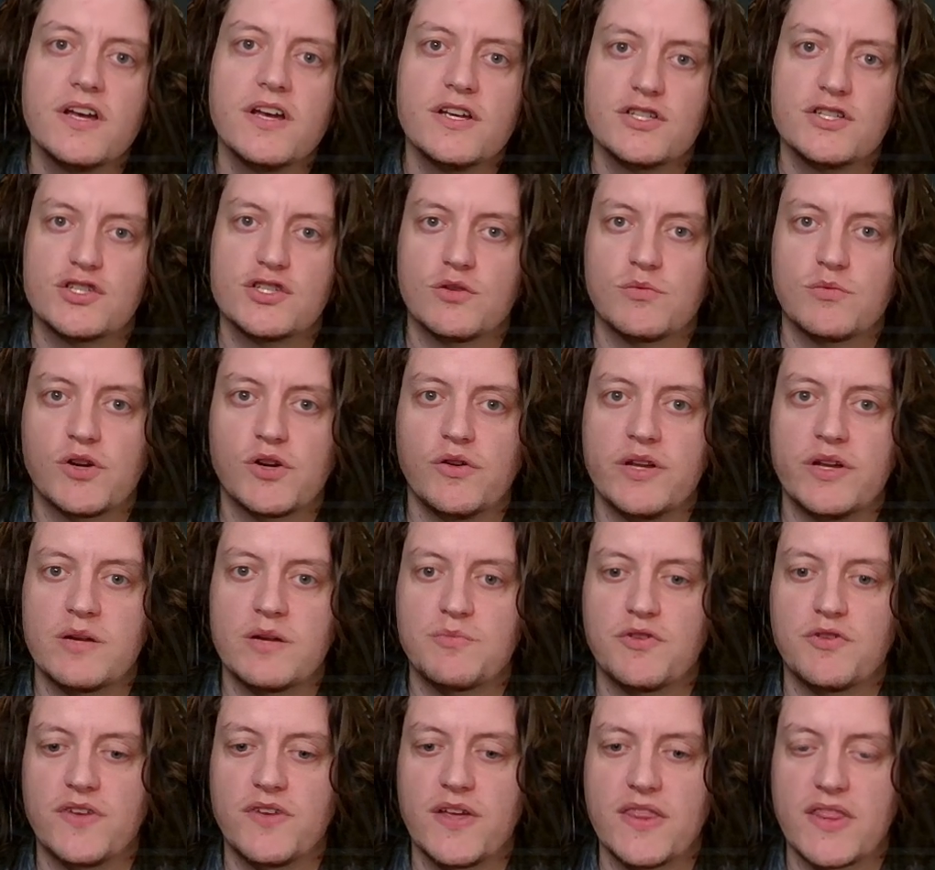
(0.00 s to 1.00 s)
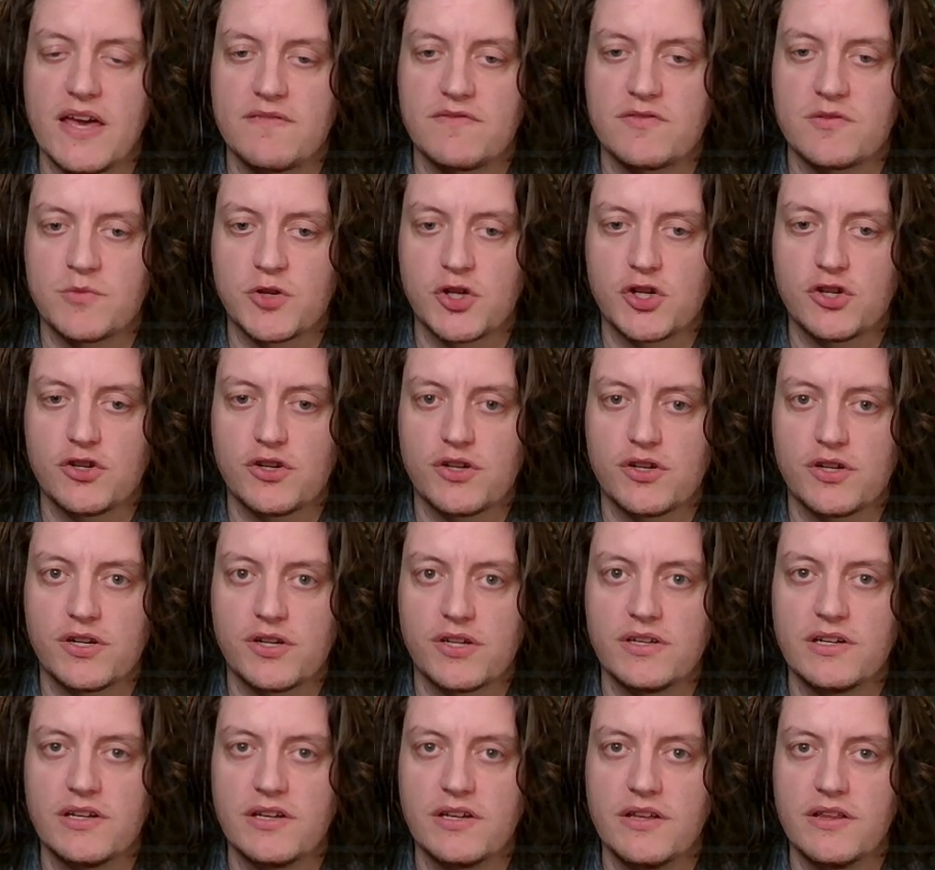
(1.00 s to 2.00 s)
So we're going to prevent that from
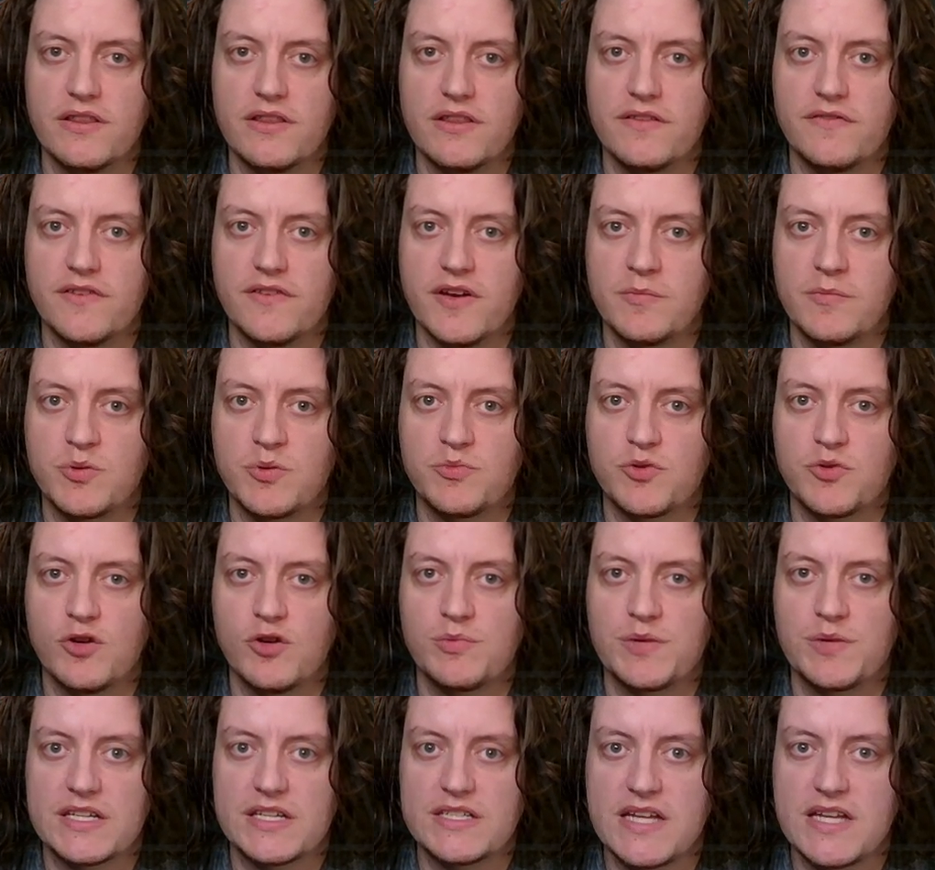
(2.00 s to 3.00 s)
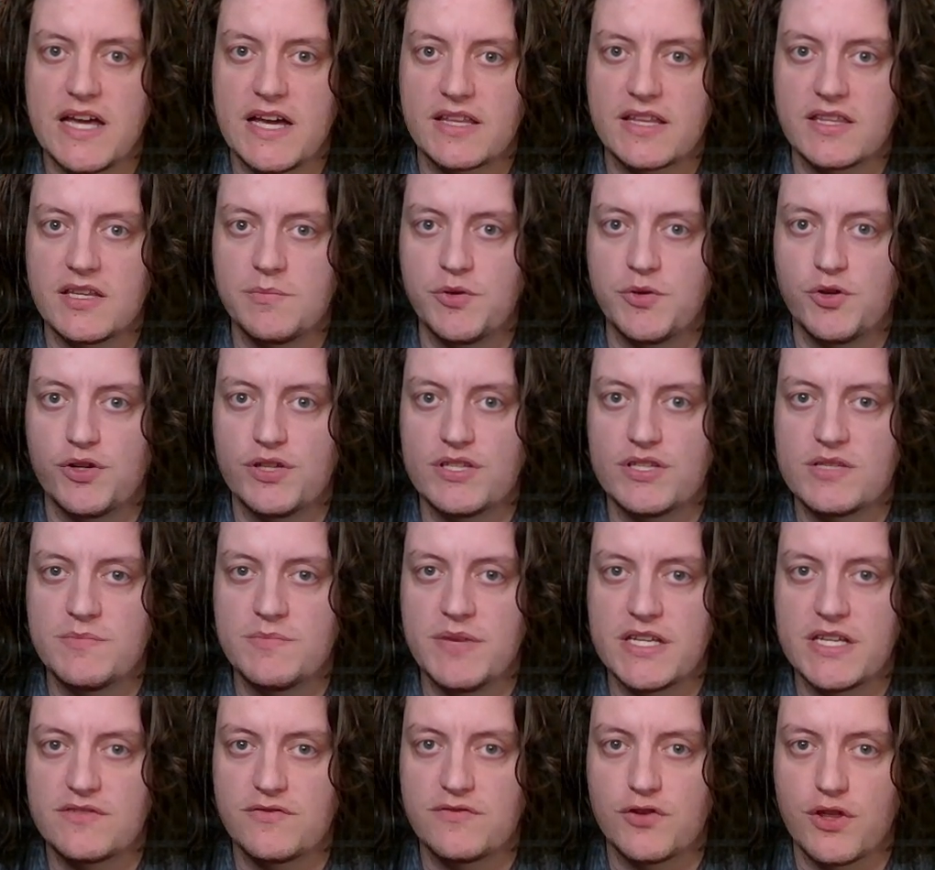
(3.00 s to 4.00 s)
occurring. The Viper probe can attack the opponent's
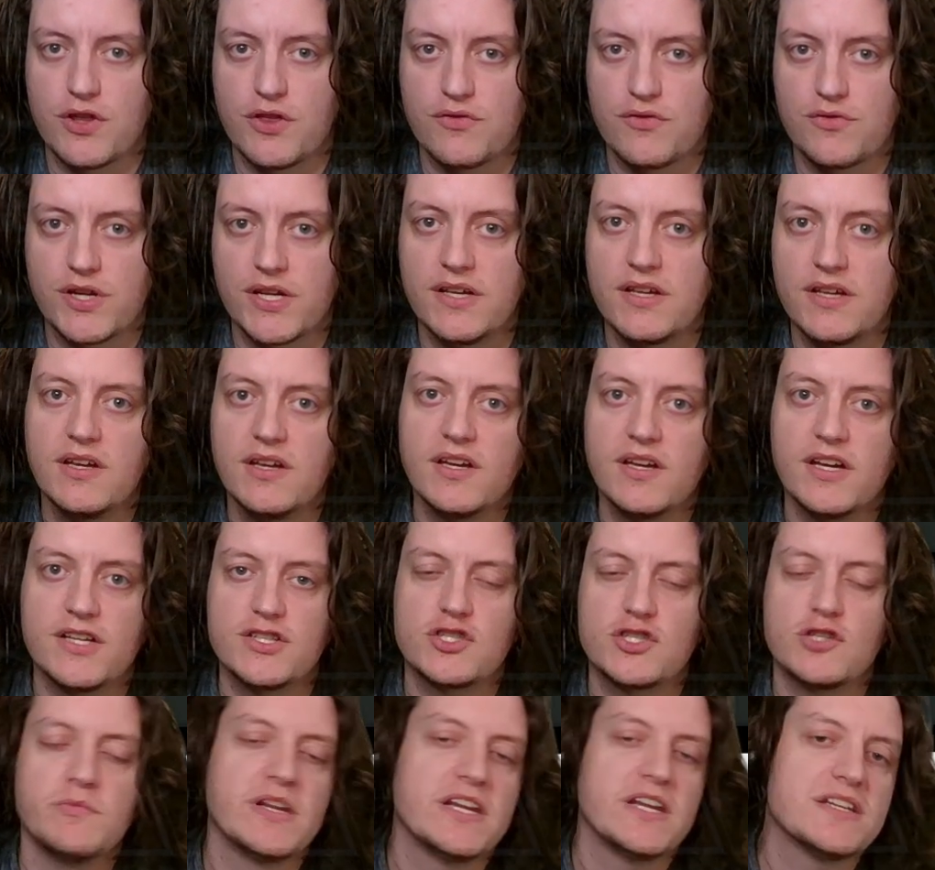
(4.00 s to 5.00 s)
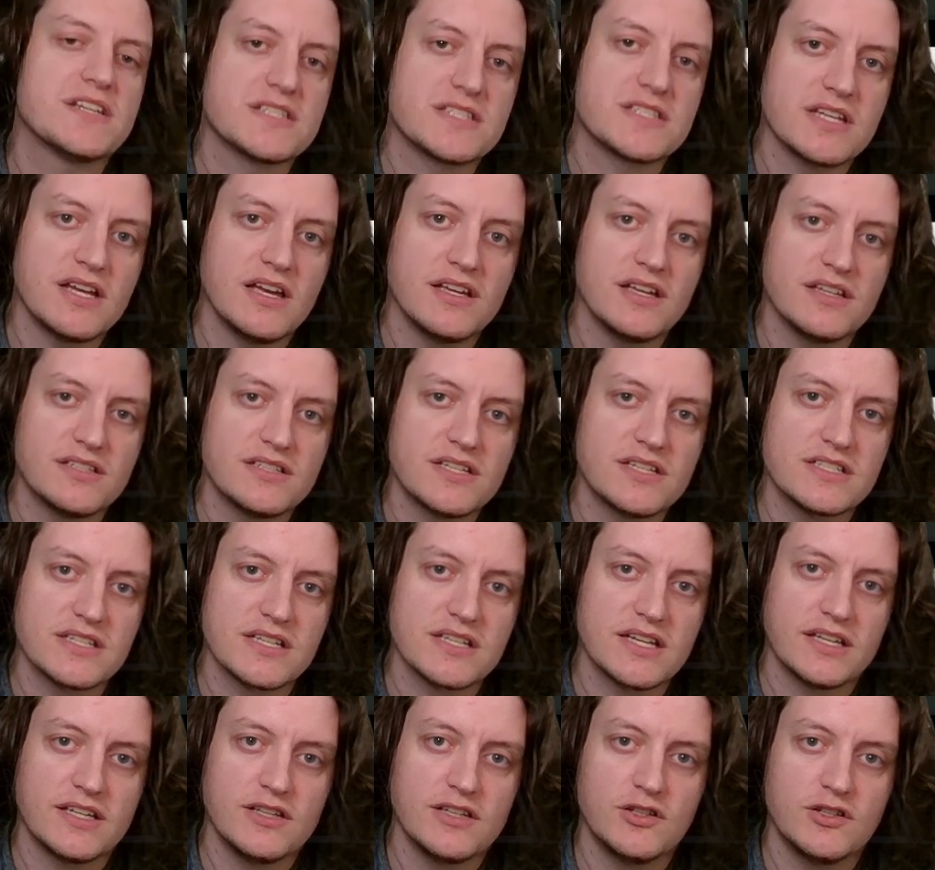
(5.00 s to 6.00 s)
base for 3, assuming it doesn't
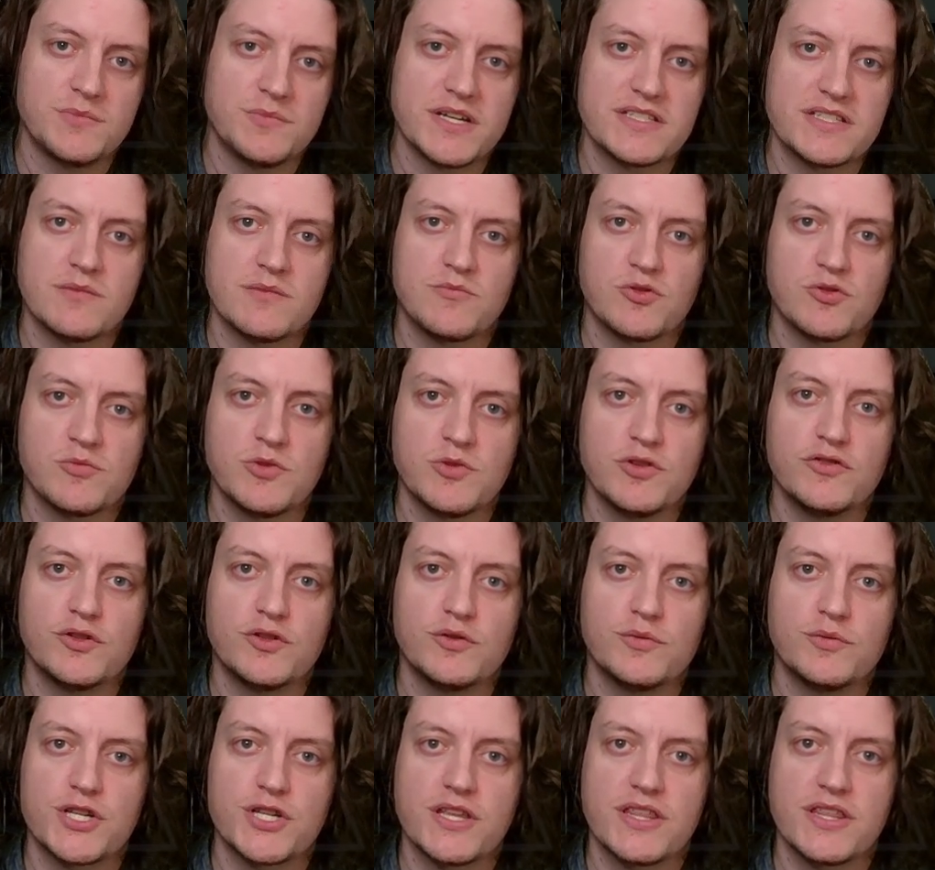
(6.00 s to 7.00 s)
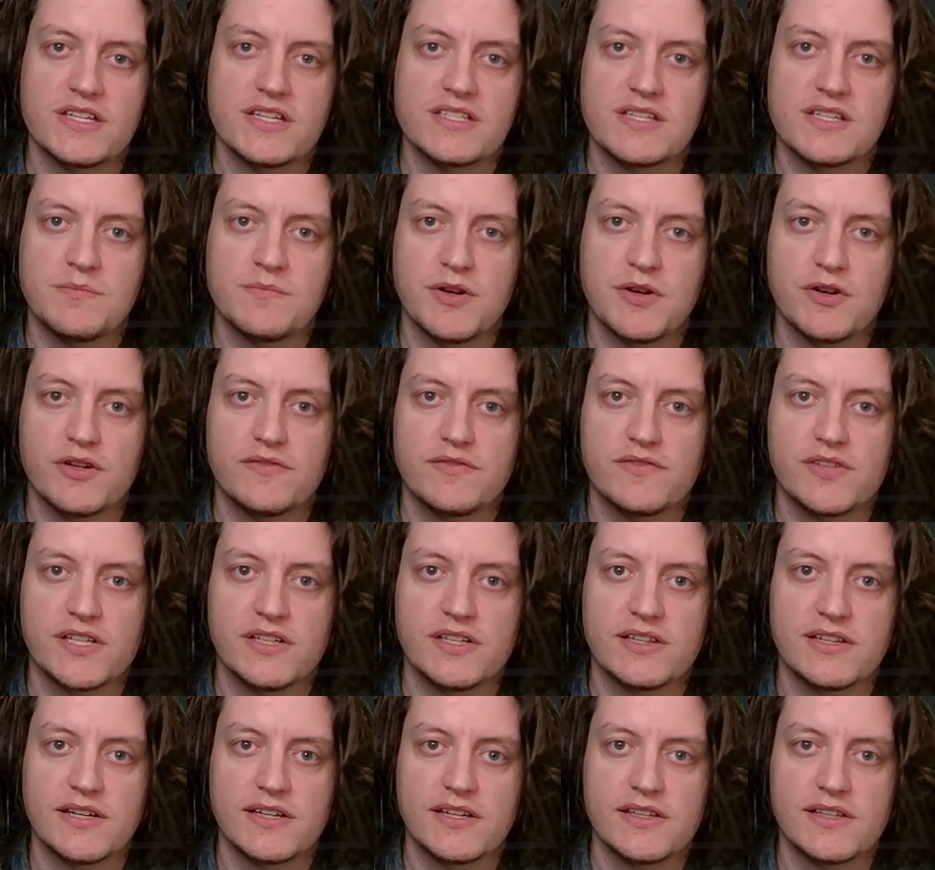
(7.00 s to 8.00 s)
get killed by some removal, which I think is comparatively
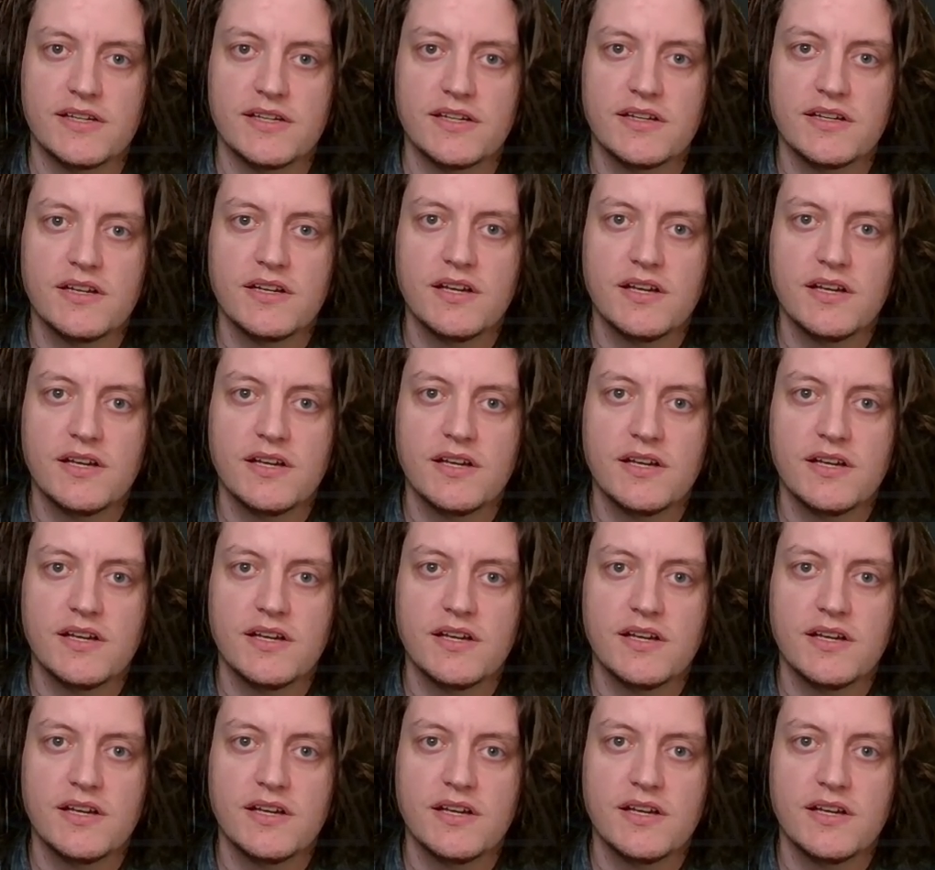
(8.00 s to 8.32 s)
unlikely.